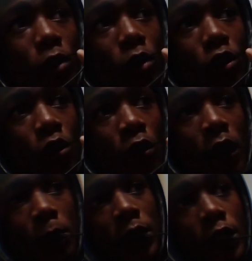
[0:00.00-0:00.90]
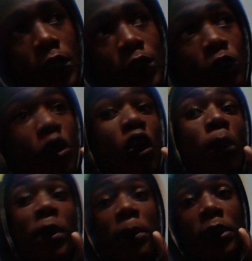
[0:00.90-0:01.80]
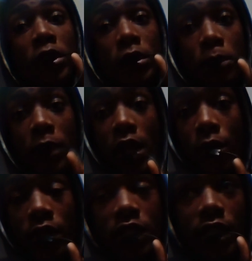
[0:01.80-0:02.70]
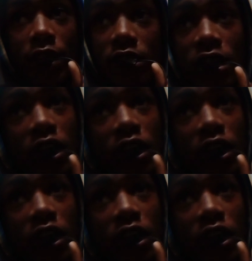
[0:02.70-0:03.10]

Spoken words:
Or do you want me to call people's parents and